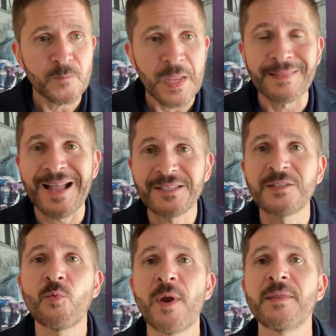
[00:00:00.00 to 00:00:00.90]
that's the
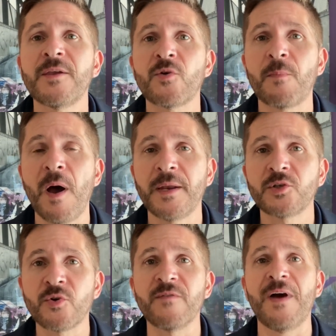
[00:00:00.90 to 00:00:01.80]
way that your body is
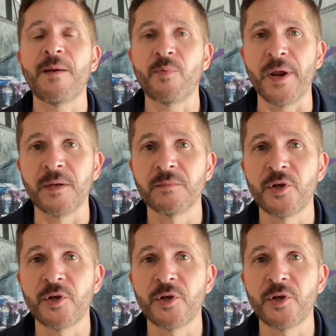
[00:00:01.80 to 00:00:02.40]
going to vibrate.